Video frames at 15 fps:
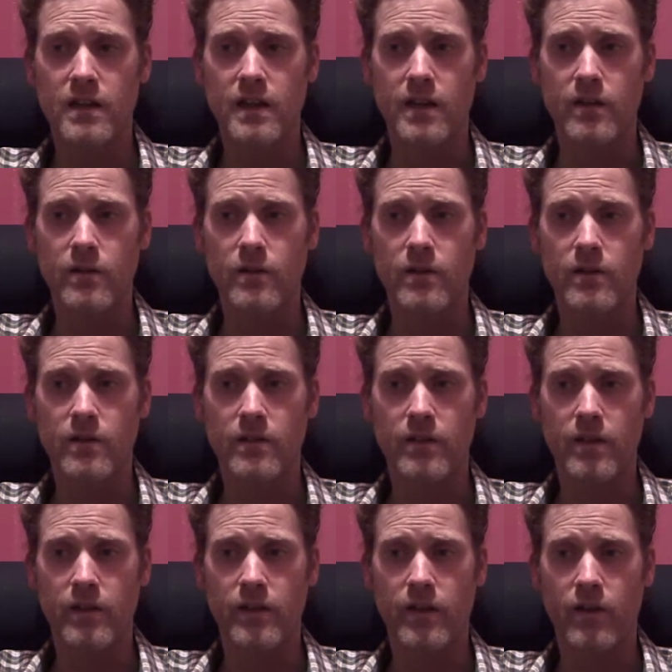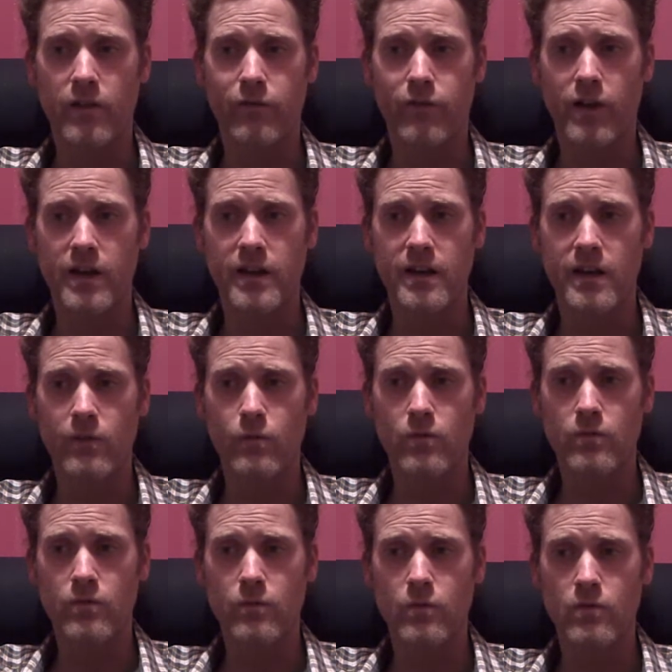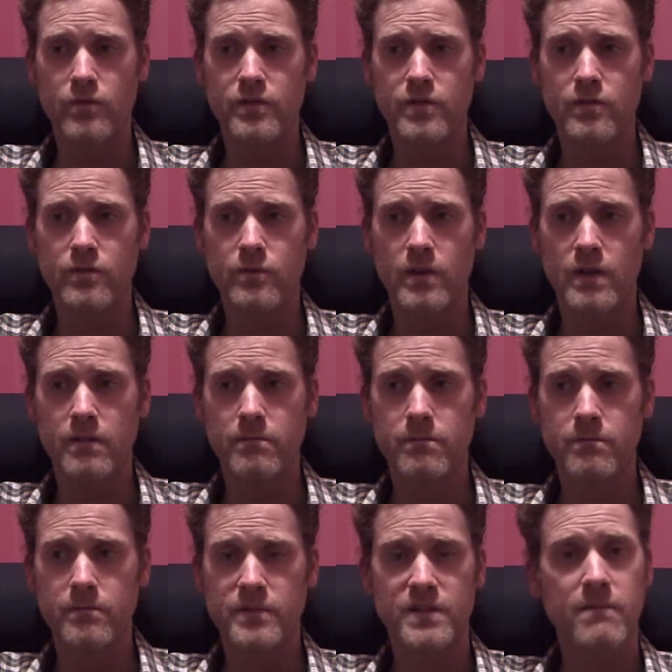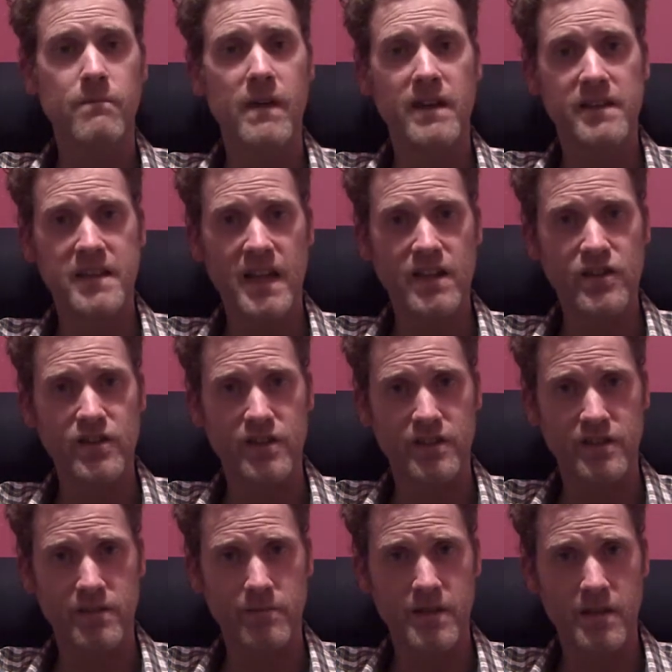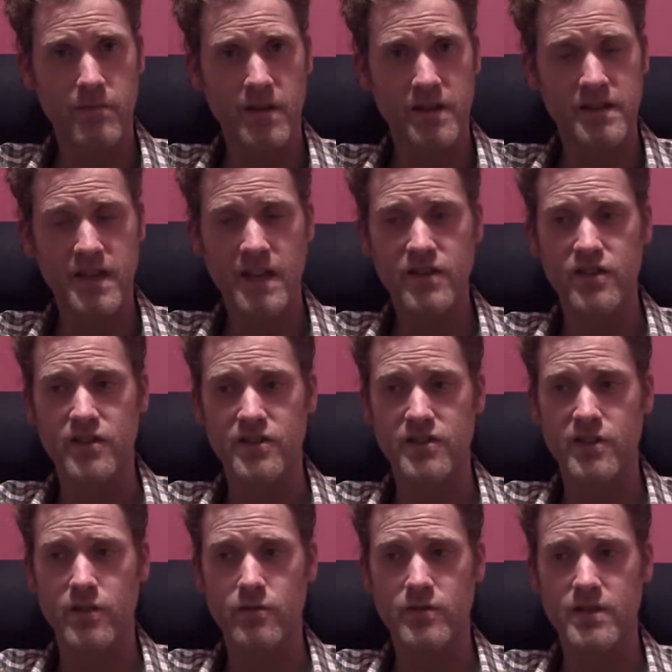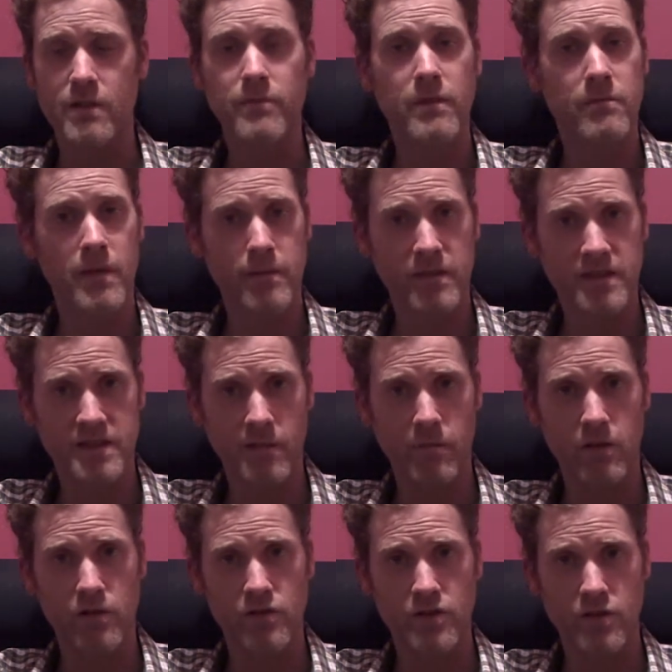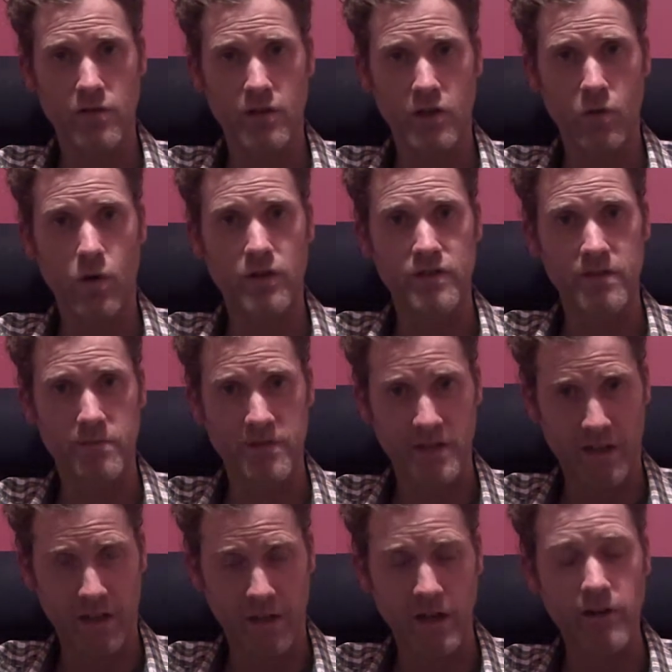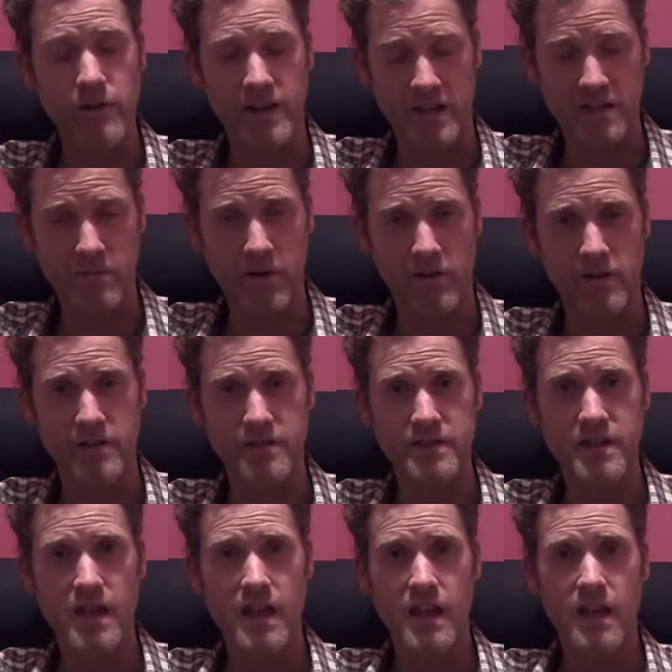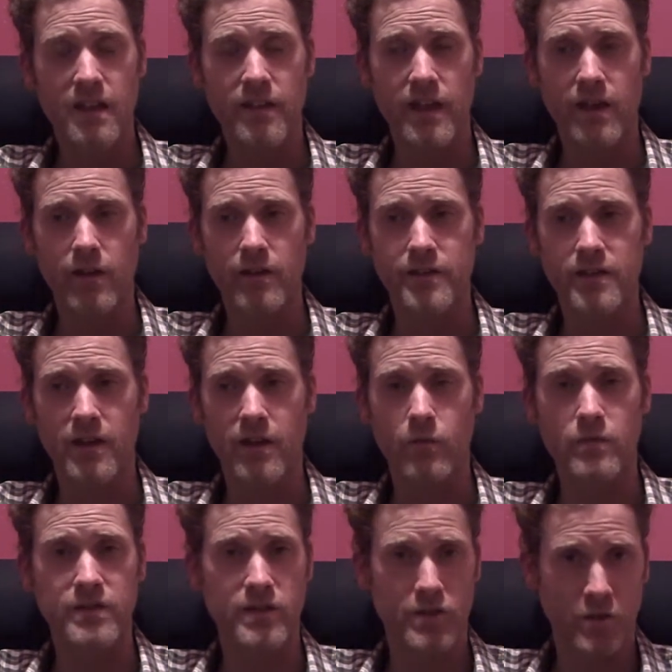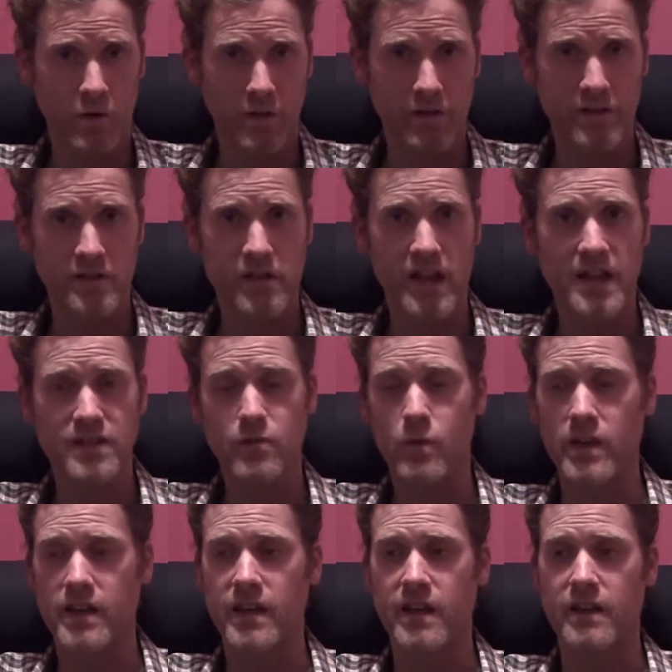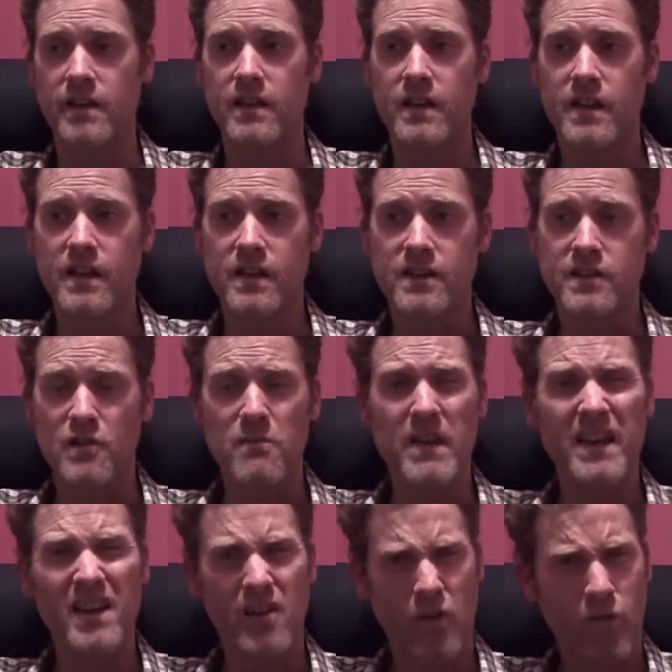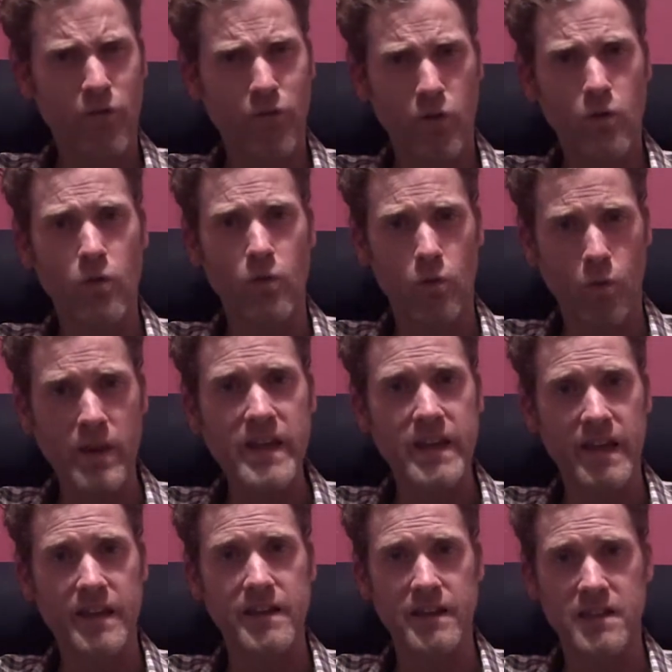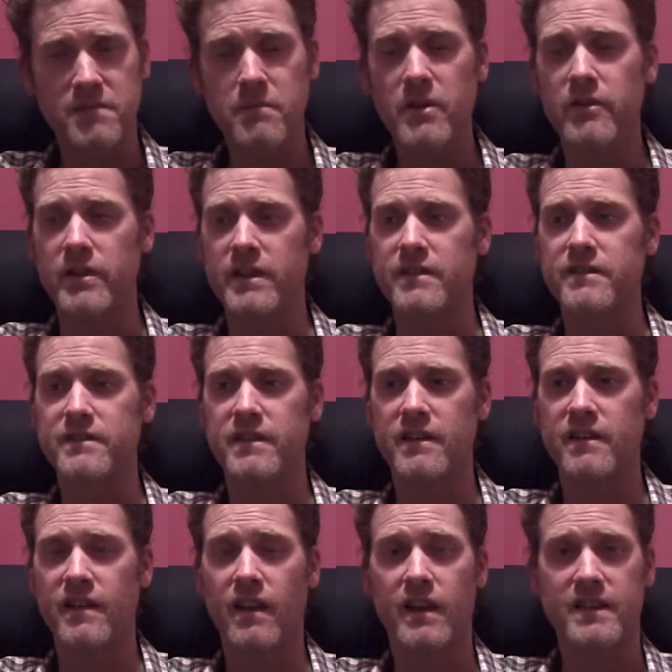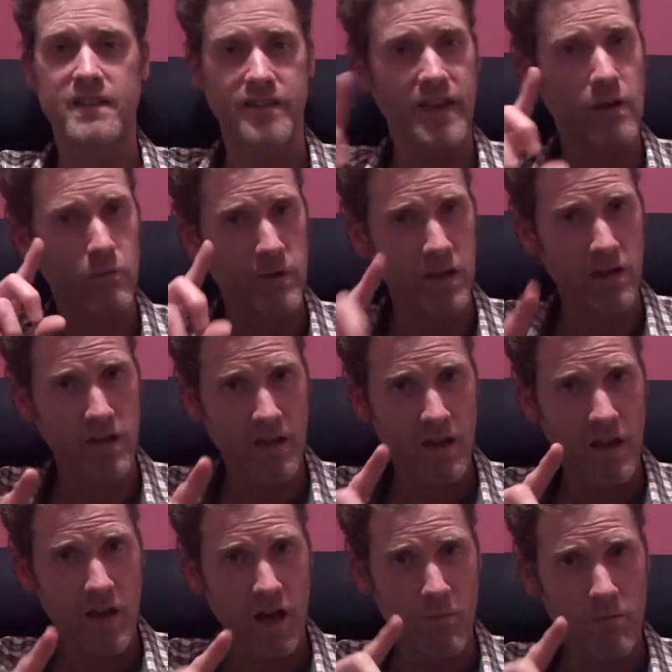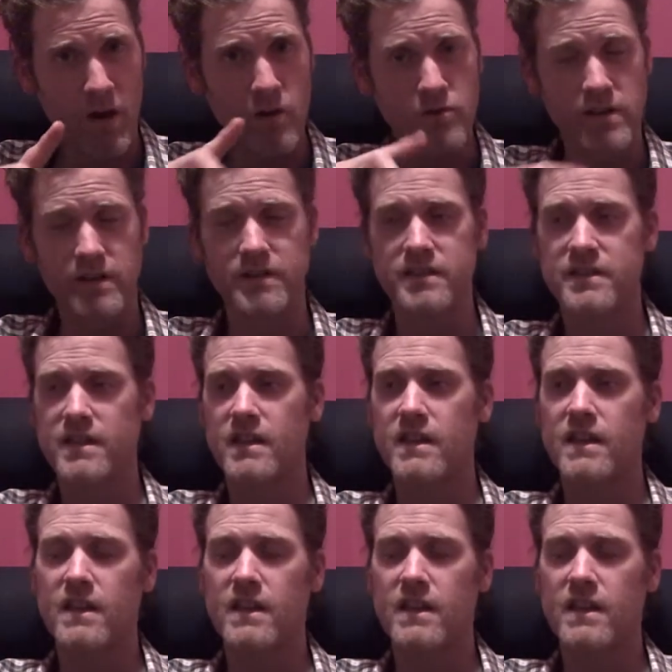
you know, and then on the Friday night we'll we'll do um, some meditation, some deep meditation. So something maybe similar to the quantum singularity experience that uh, was enjoyed this last weekend. So make it a full weekend experience, and like I said, that'll be a, a bonus.